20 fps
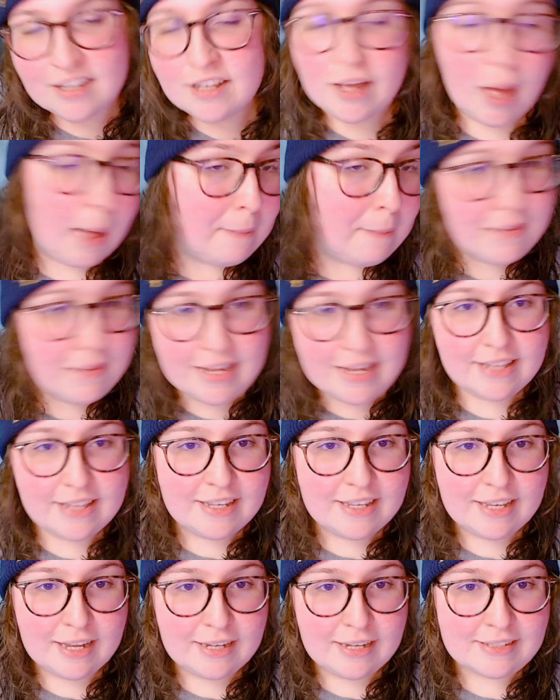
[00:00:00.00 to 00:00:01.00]

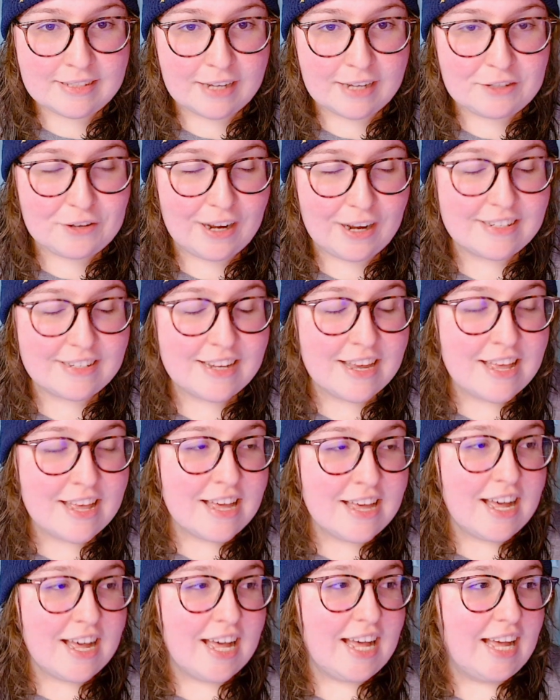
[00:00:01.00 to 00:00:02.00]
Immediately getting sidetracked.
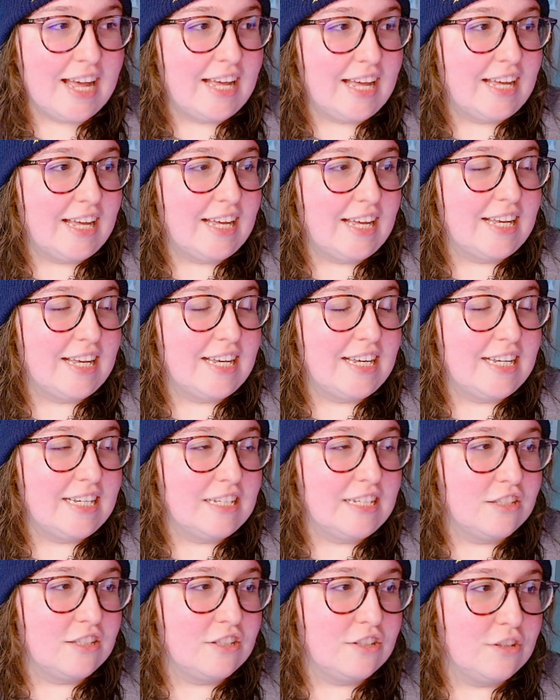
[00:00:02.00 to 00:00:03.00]

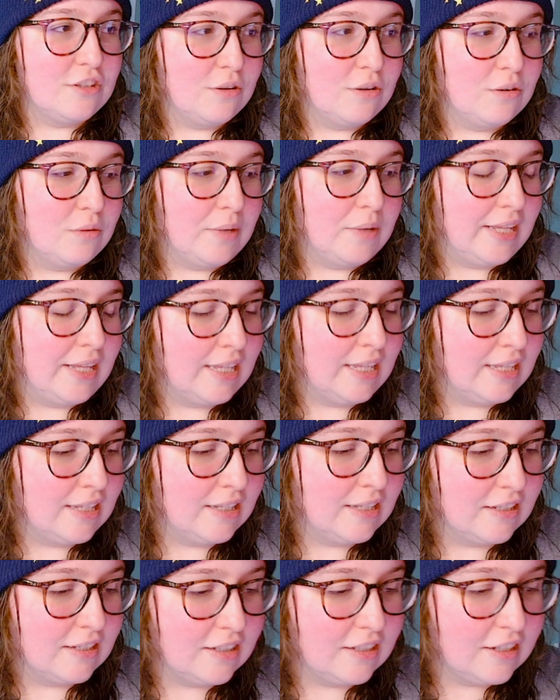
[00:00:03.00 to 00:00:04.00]
So,
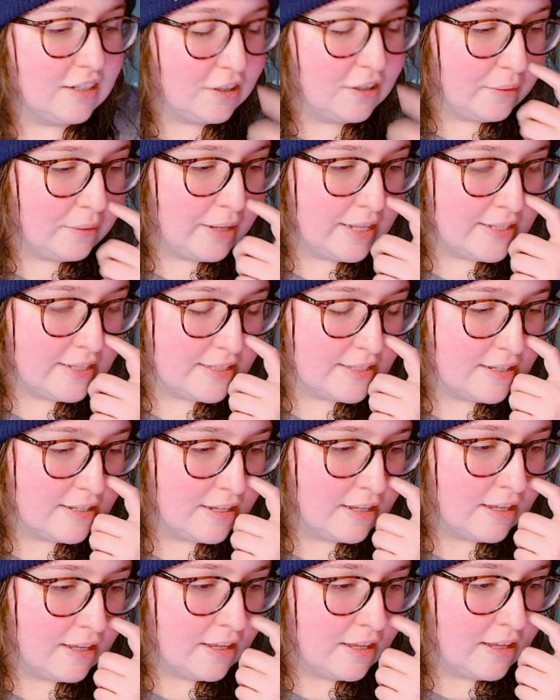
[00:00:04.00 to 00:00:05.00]
it's
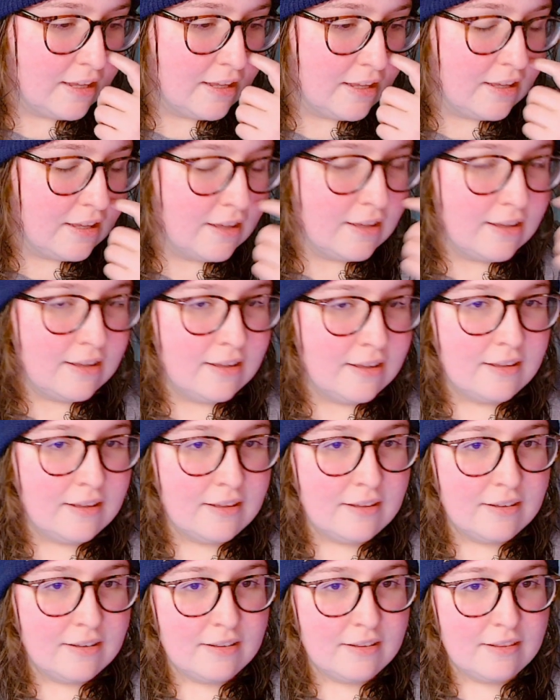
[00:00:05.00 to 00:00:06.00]

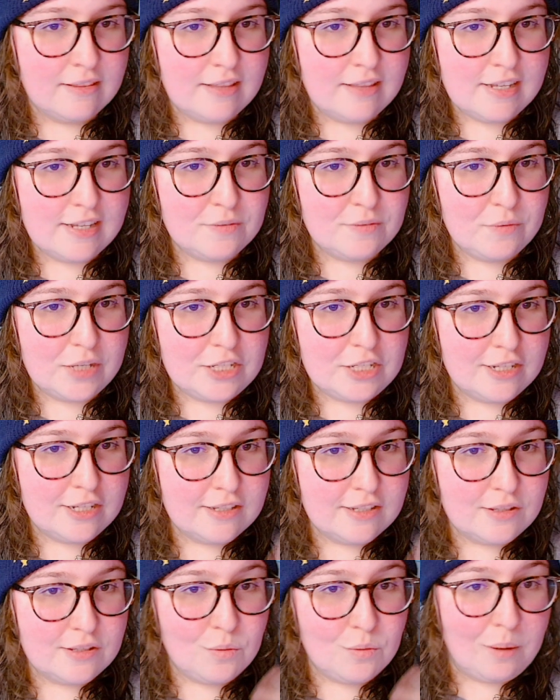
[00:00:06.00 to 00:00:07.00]
these
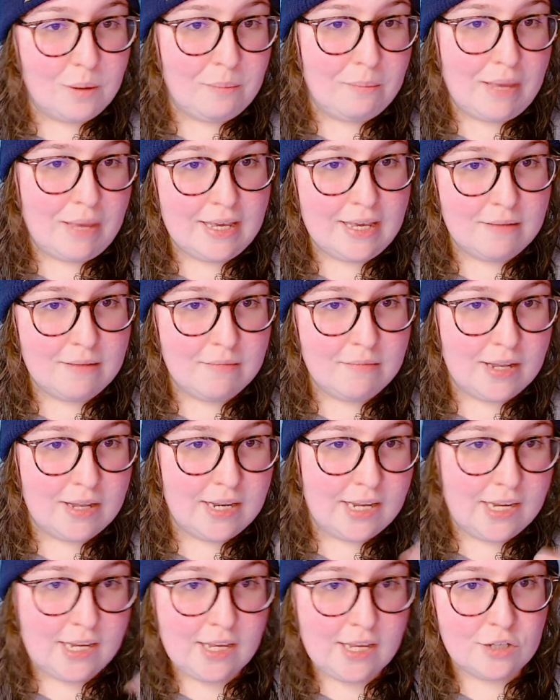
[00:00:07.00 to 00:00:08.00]
witches who are making
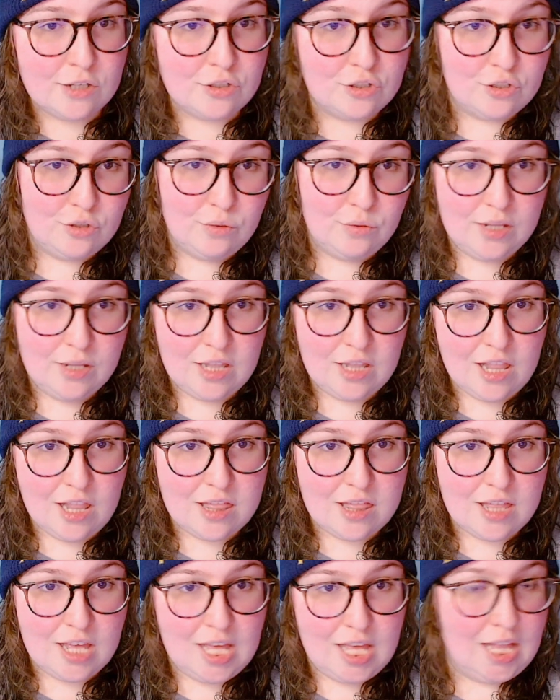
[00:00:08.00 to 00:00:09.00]
money, doing the
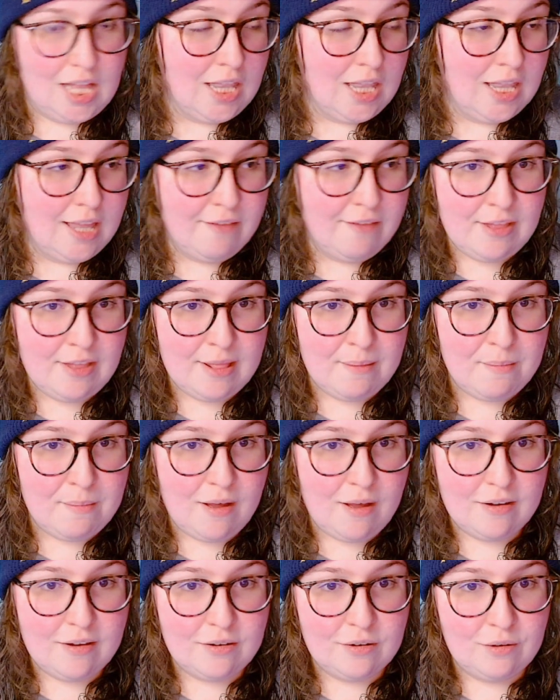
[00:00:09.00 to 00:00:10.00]
thing, live in the
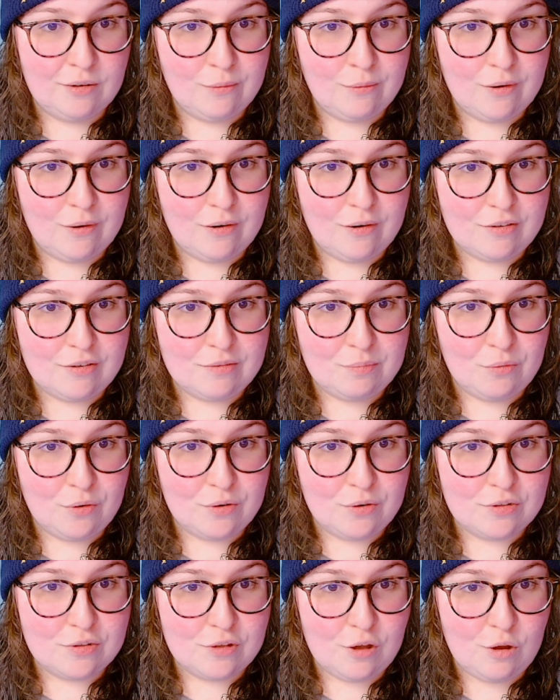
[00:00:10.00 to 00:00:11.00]
modern world
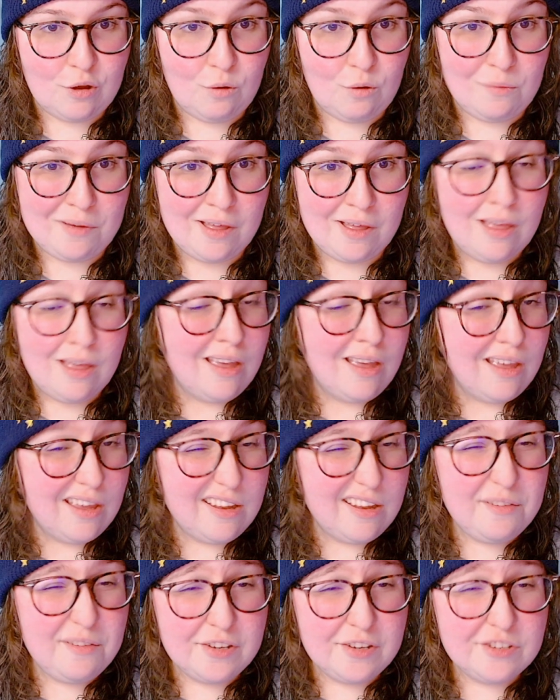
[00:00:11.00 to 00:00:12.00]
more so,
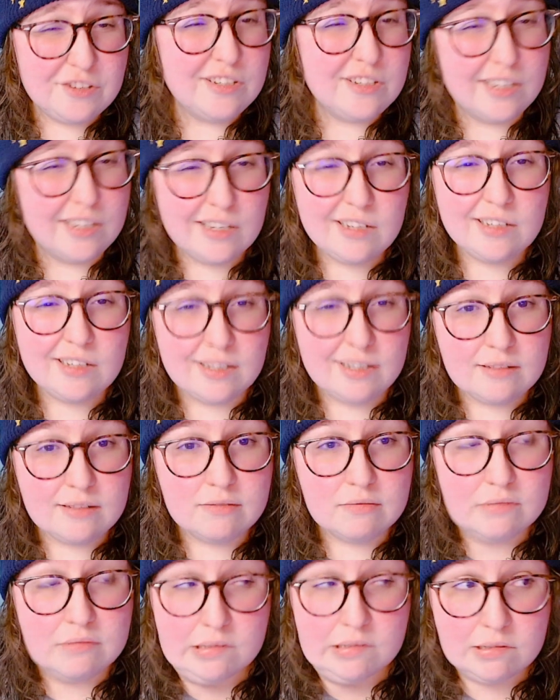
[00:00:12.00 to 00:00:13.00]
and eventually kind of
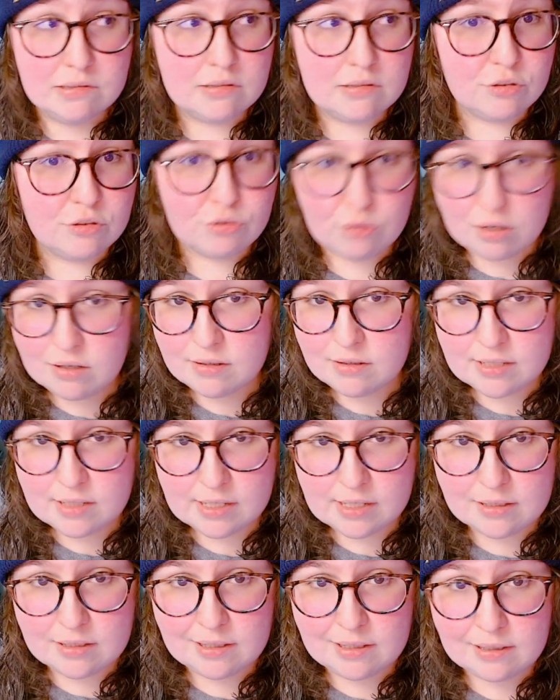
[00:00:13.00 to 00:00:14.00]
get into drug
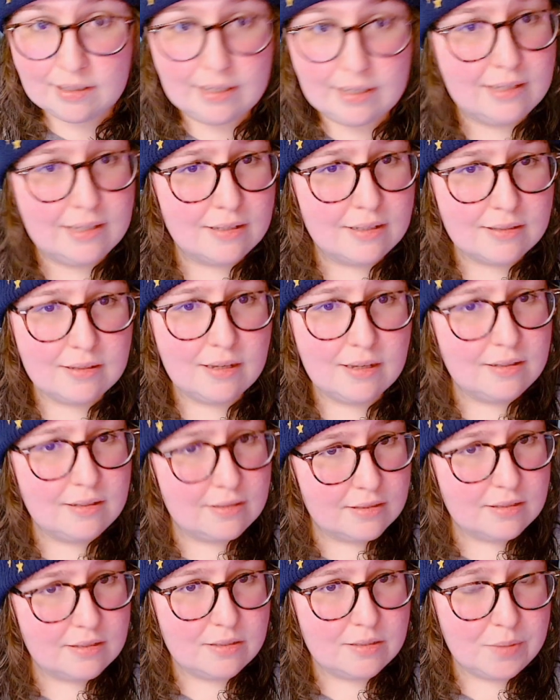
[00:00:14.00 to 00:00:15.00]
dealing. Like, it's
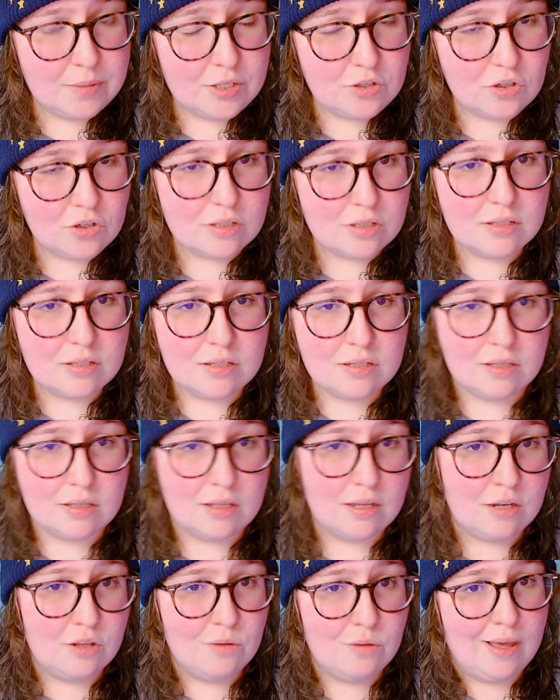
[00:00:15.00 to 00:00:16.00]
suspicious.
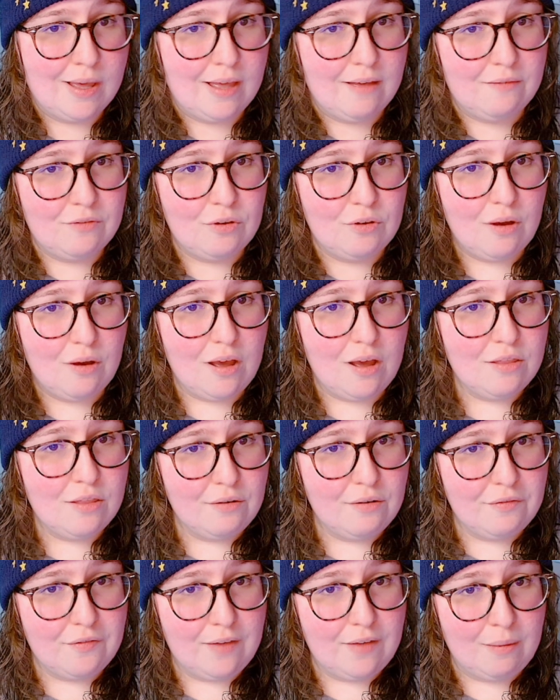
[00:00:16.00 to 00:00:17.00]
Then you have your
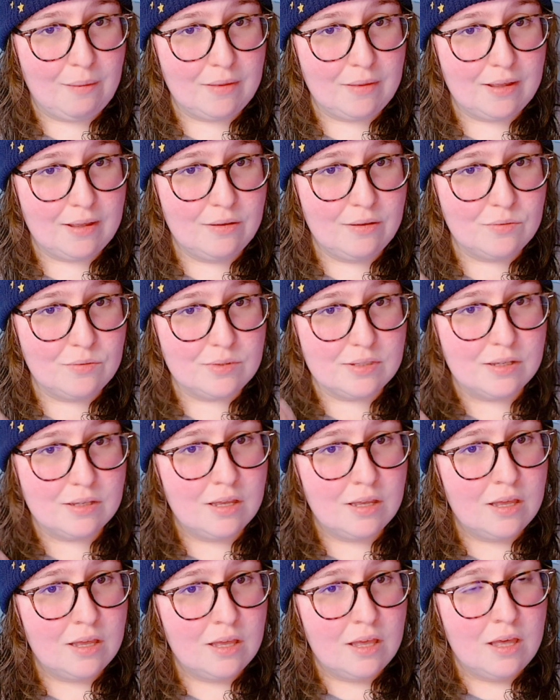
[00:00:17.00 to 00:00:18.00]
other family, who's
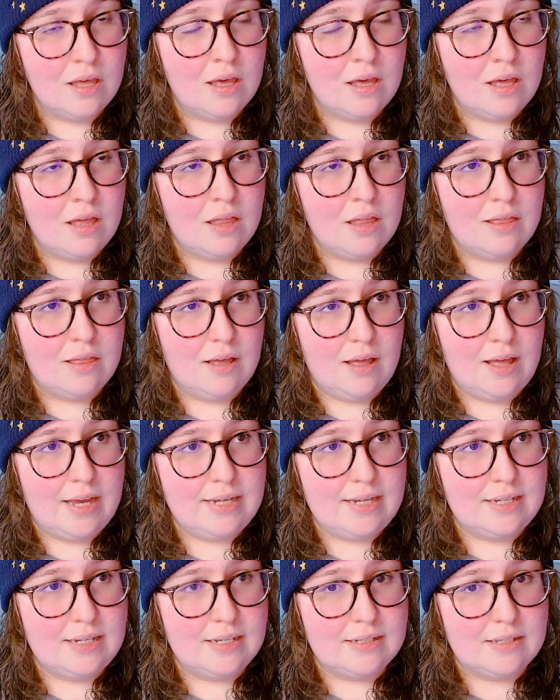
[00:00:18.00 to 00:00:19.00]
the
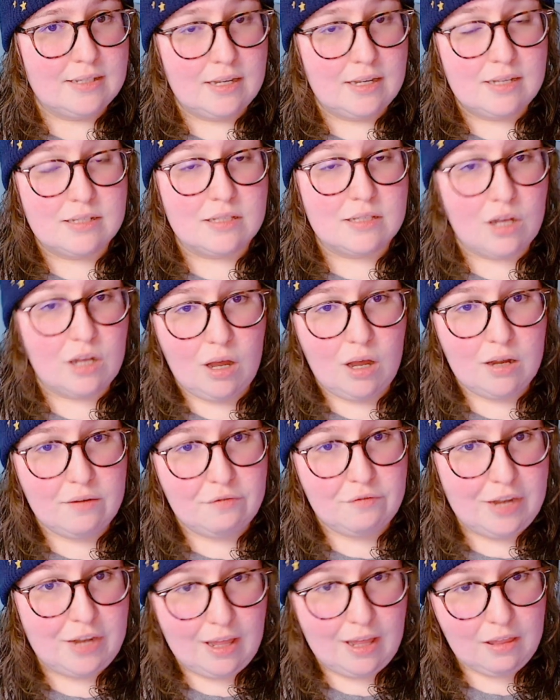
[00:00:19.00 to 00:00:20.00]
idea is that he's the god
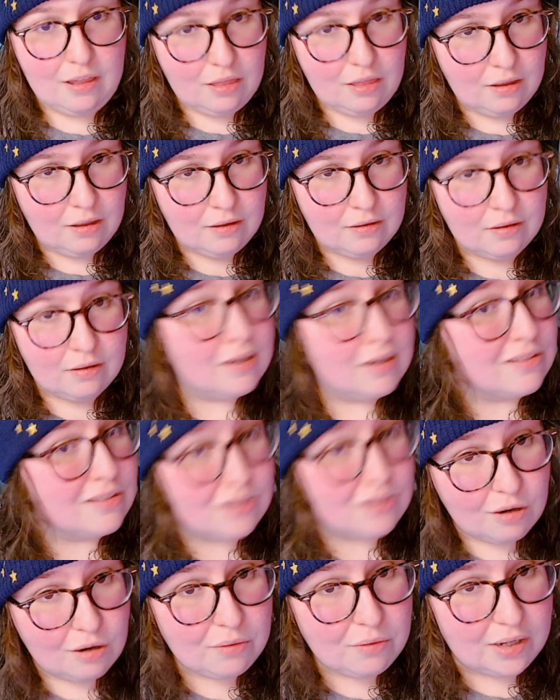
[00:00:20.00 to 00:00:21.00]
of death. He's
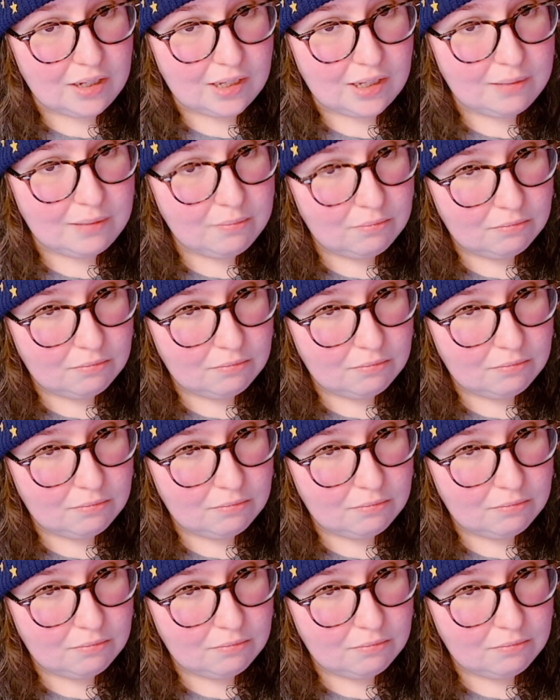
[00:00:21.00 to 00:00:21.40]
not really.